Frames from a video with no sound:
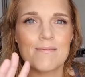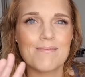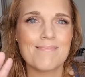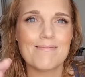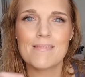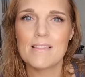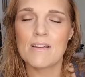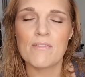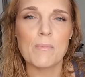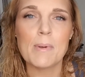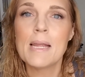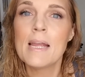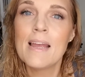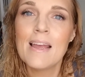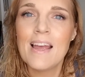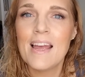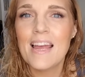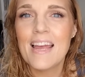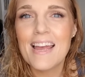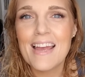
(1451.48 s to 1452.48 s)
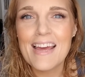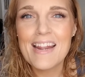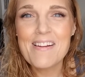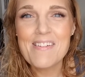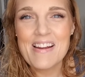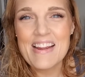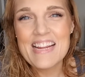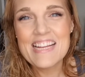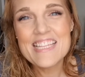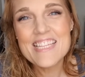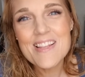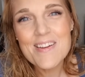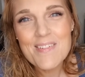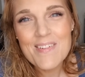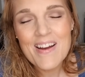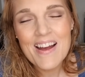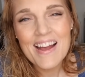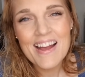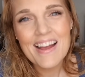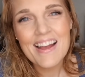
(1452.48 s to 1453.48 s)
never mind. Anyway, so
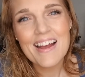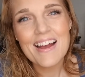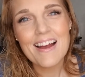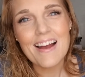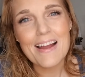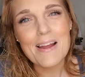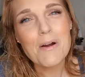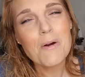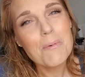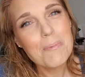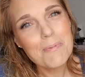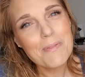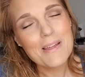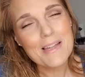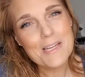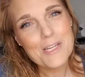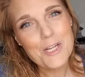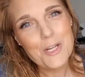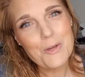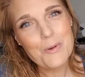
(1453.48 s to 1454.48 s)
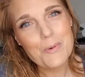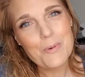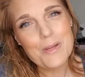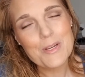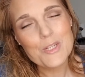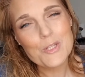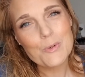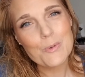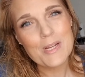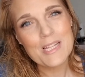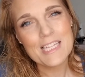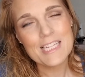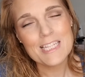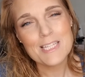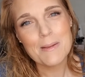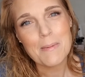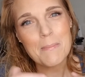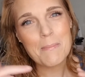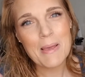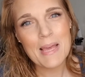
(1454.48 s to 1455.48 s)
I hope that you enjoy this
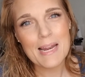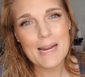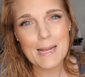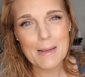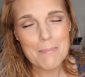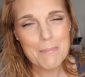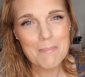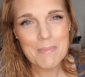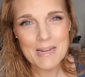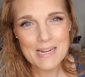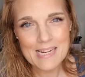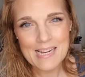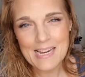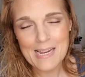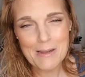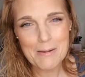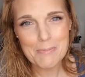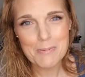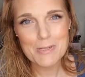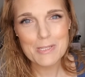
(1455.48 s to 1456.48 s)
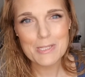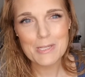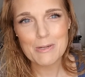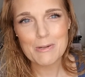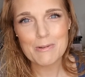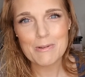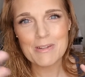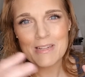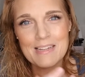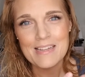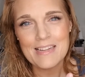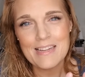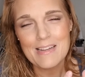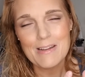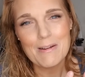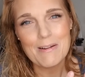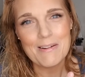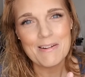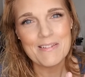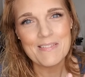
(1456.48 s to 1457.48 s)
Manic Monday episode
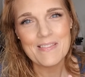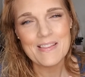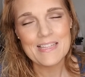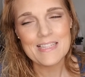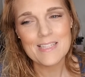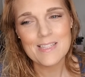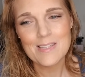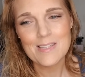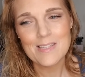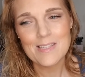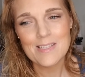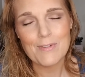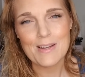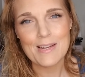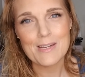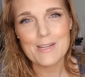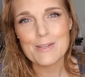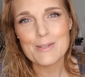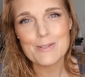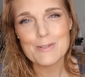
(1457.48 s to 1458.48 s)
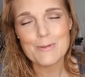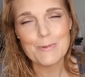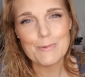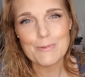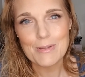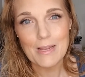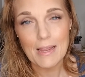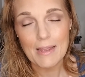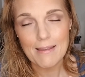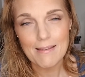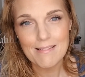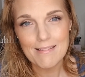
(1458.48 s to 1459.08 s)
on this fine Tuesday.